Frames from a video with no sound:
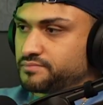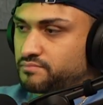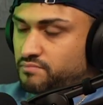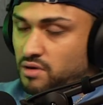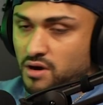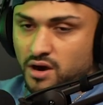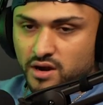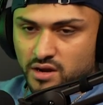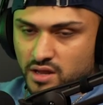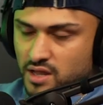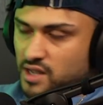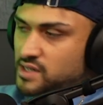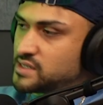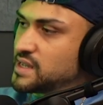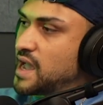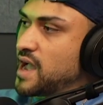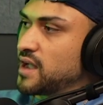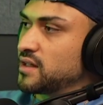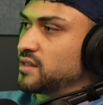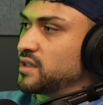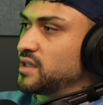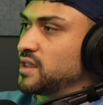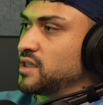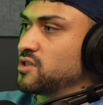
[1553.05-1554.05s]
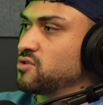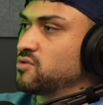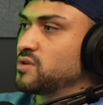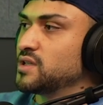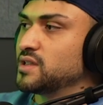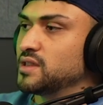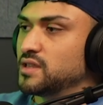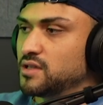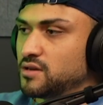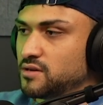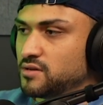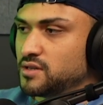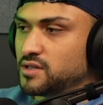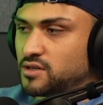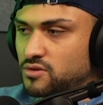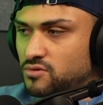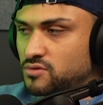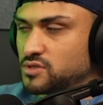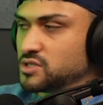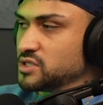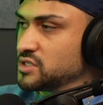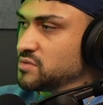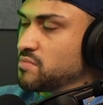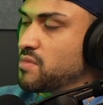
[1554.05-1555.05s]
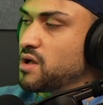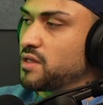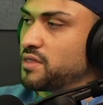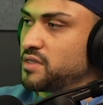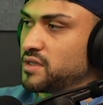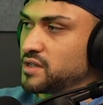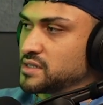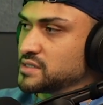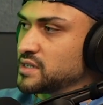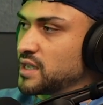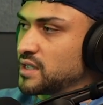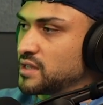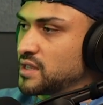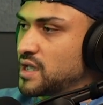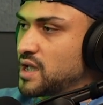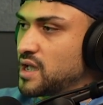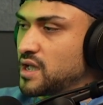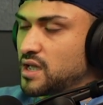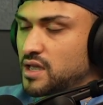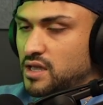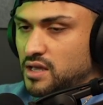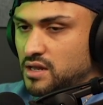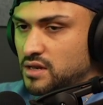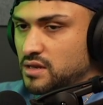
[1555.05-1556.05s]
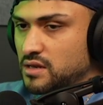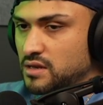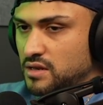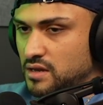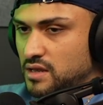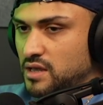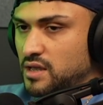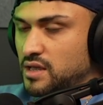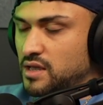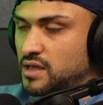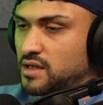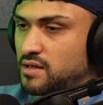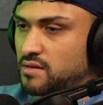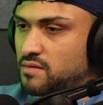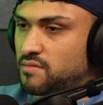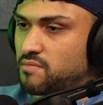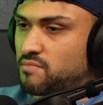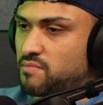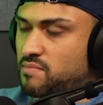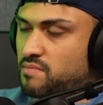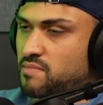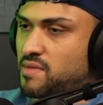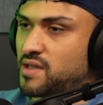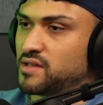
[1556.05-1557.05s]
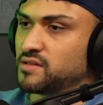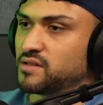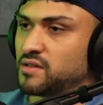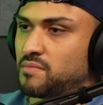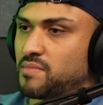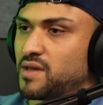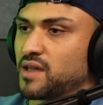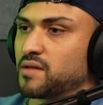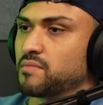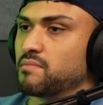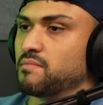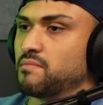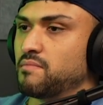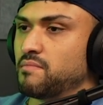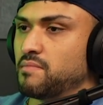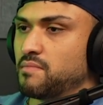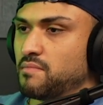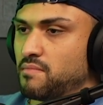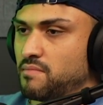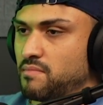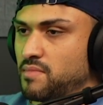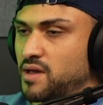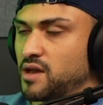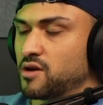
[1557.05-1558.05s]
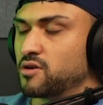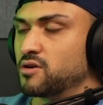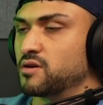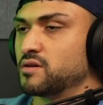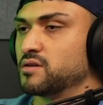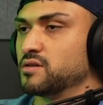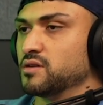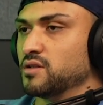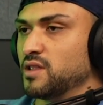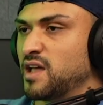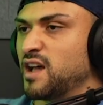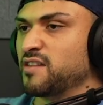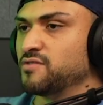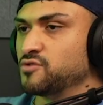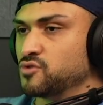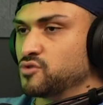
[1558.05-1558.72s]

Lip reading: Part exactly. Like you could literally do just small things like that and basically make better life